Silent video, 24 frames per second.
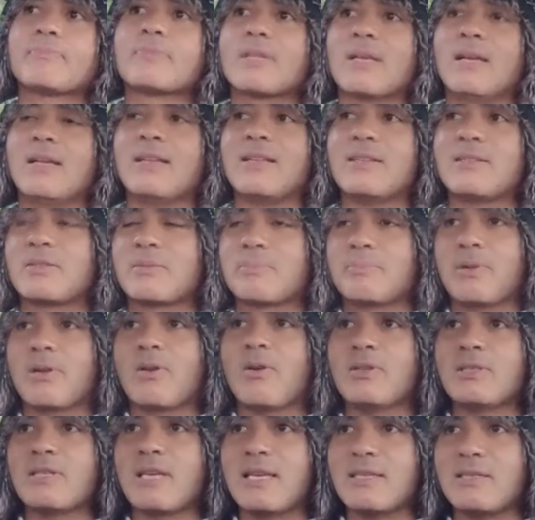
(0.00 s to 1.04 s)
but it's
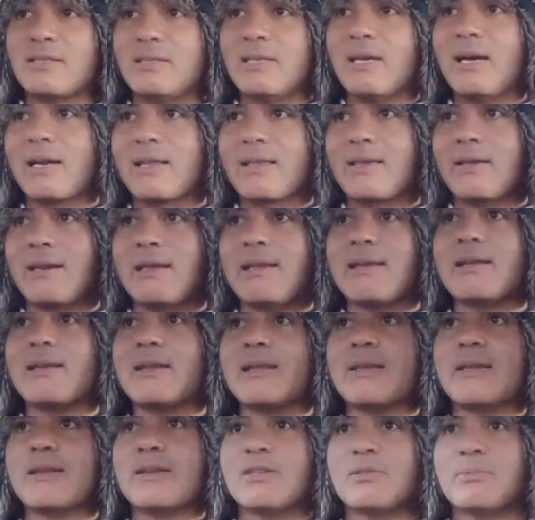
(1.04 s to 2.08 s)
because it gets darker
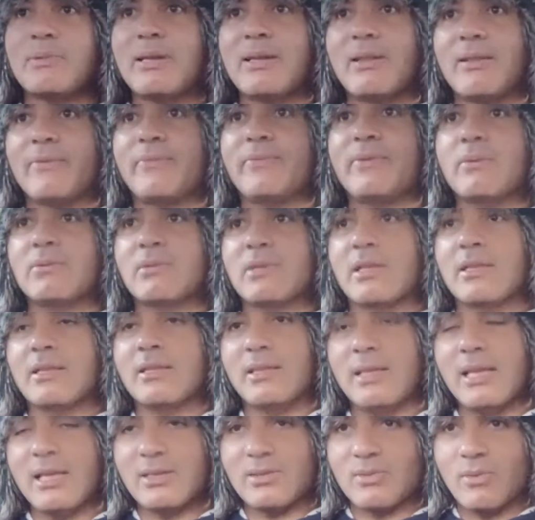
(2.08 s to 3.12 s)
earlier as well, it feels like the
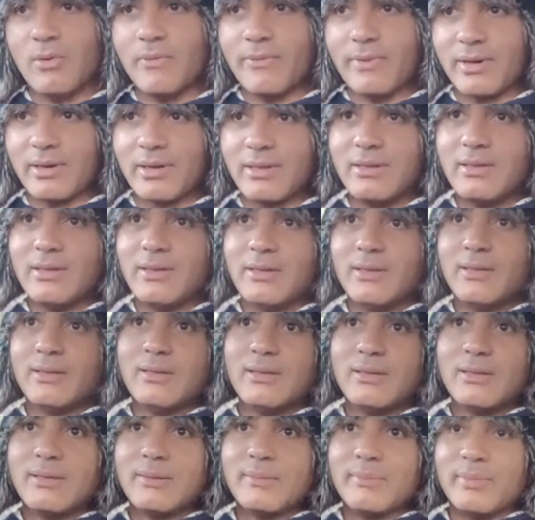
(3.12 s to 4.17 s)
day's over,
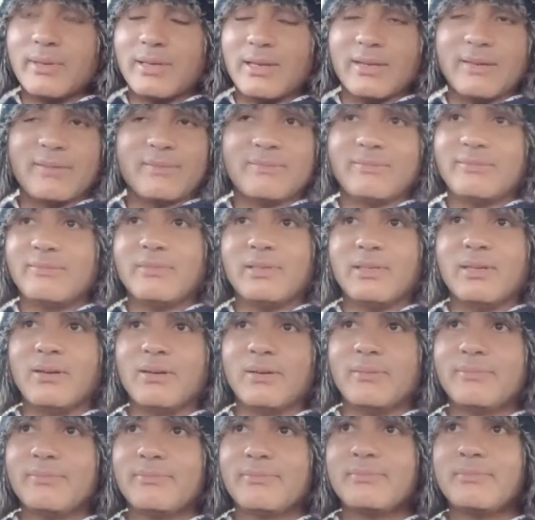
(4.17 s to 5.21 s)
but
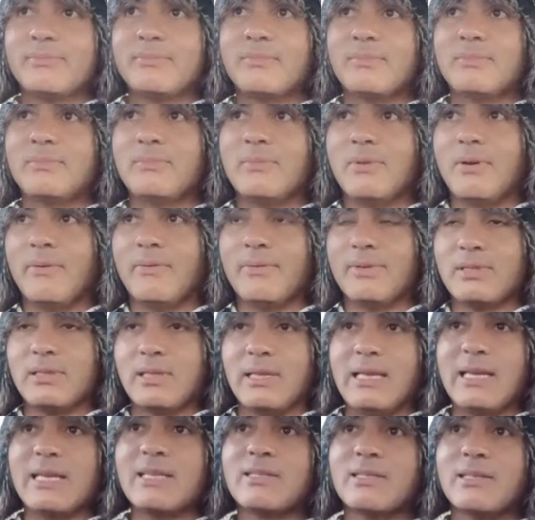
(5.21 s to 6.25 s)

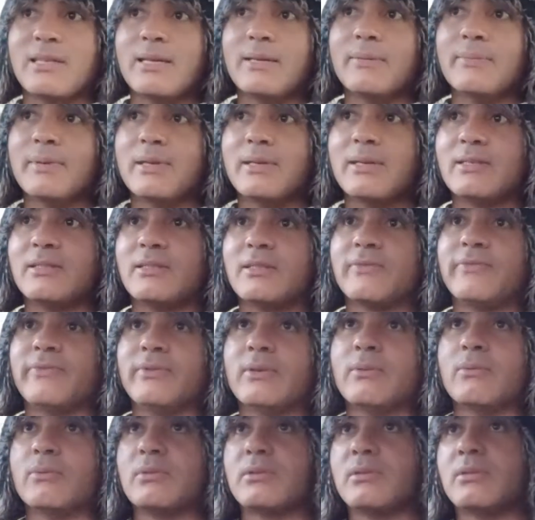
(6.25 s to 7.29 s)
obviously it isn't it, but it just
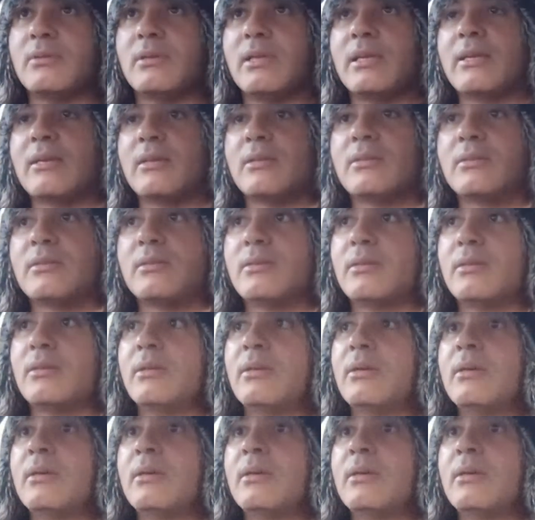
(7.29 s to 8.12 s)
feels like it's over.